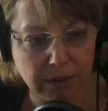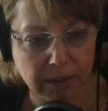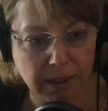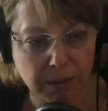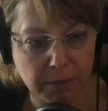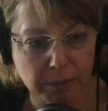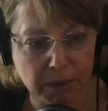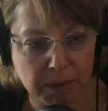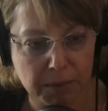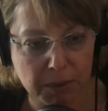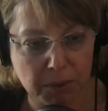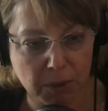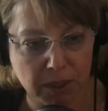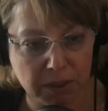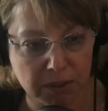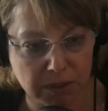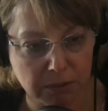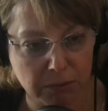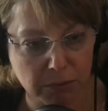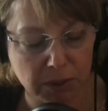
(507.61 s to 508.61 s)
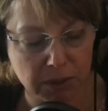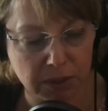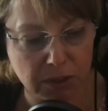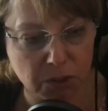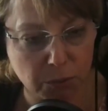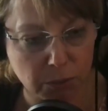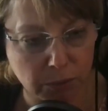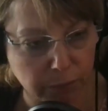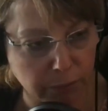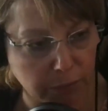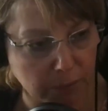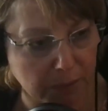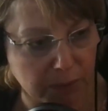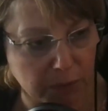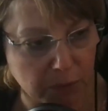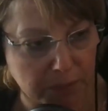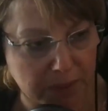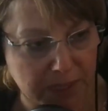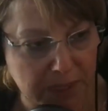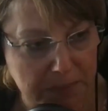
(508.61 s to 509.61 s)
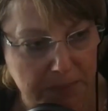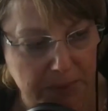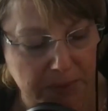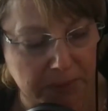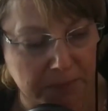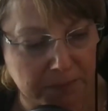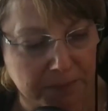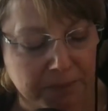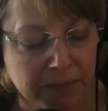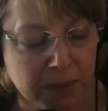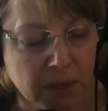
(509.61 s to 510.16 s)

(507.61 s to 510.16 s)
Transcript: that might be residual from other people.